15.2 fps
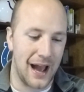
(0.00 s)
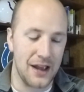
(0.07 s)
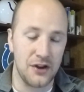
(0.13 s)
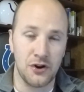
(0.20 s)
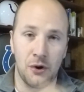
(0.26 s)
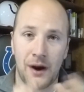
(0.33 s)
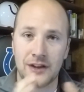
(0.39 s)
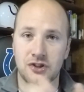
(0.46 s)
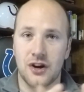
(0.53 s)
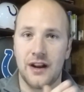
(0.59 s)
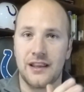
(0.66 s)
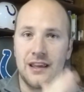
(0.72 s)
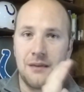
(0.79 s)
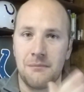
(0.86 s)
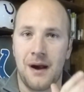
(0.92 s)
I try
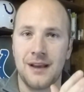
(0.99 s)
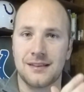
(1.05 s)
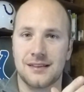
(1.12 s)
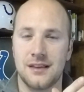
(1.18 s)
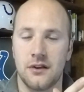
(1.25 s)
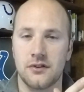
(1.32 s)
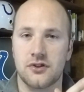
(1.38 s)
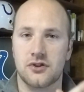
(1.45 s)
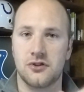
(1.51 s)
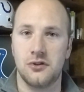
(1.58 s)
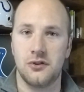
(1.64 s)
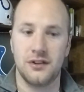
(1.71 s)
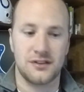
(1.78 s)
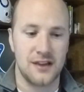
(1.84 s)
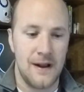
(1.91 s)
to get my sales
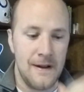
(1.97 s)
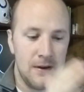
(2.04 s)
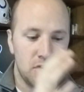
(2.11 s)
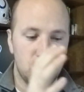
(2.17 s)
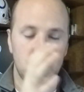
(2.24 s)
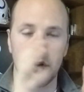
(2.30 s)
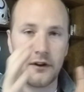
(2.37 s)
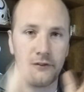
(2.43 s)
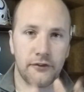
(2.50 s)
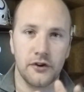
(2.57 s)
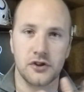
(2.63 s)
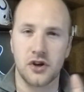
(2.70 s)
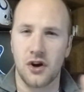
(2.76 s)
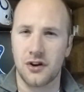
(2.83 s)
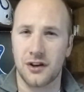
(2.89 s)
students shooting for
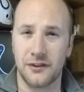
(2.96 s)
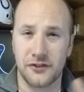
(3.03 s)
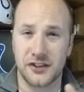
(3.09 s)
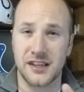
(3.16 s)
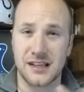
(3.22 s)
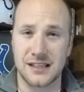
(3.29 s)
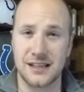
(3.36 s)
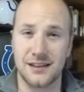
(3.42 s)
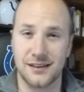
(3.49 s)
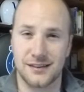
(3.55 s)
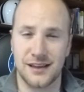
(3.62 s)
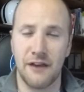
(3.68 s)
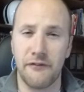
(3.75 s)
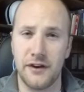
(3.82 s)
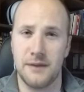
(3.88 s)
a target of 60 to
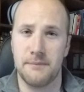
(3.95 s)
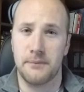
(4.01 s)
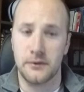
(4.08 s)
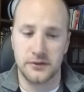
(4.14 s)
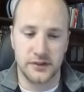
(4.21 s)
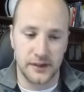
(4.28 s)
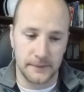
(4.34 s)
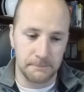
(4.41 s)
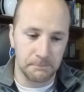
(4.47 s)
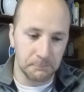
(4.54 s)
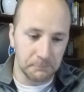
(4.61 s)
70%.